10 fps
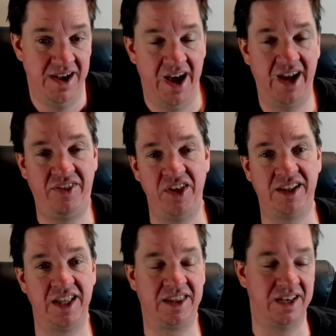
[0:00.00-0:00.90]
I think
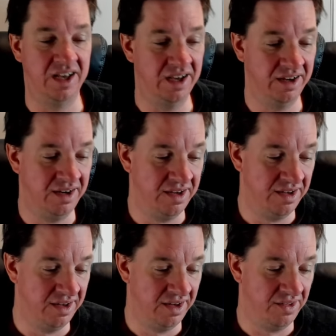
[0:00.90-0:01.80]
that the
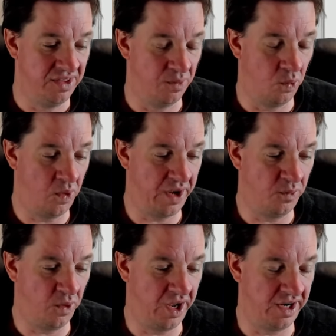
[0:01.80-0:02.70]

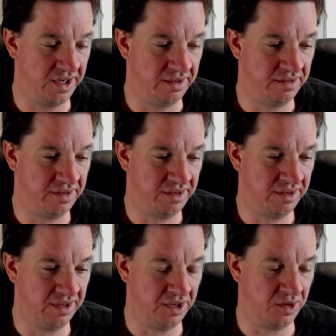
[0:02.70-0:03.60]
1/1
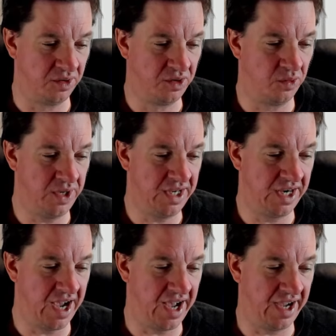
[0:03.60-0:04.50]
little green
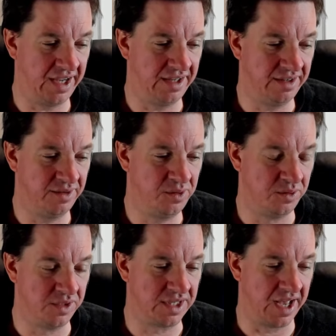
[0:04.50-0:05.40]
guy
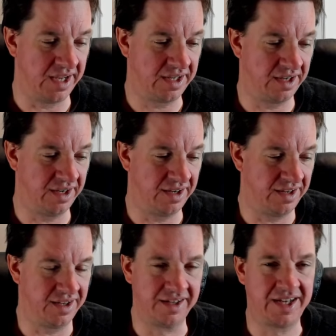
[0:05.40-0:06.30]
who's like
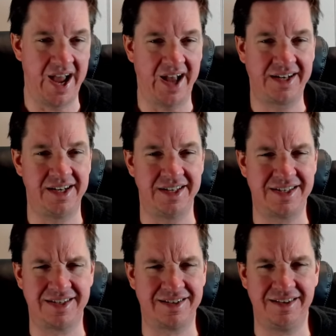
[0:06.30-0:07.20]

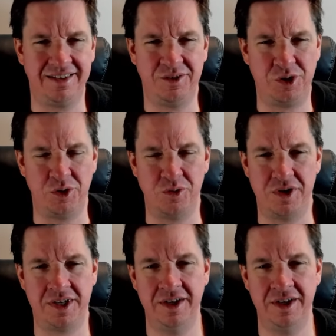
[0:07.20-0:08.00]
cactus dude